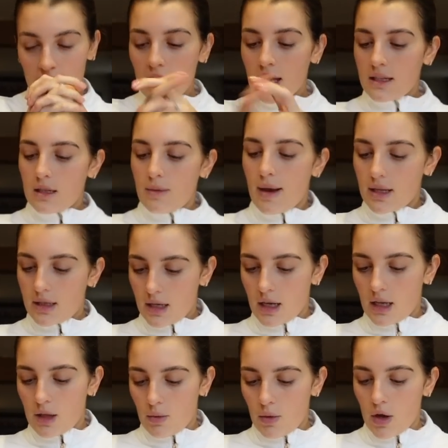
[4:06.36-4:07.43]
is the best thing
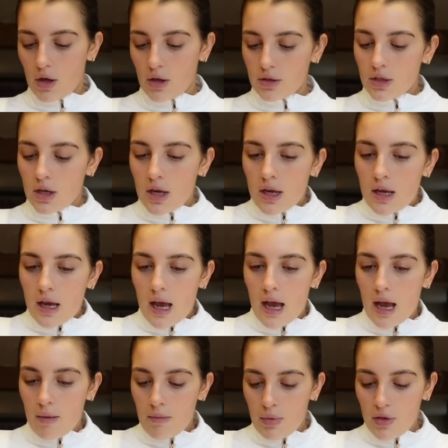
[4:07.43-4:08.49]
in the world.
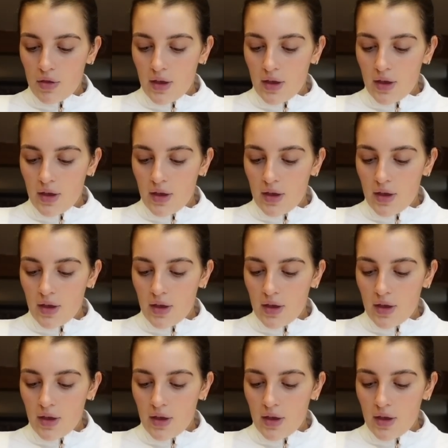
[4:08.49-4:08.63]
But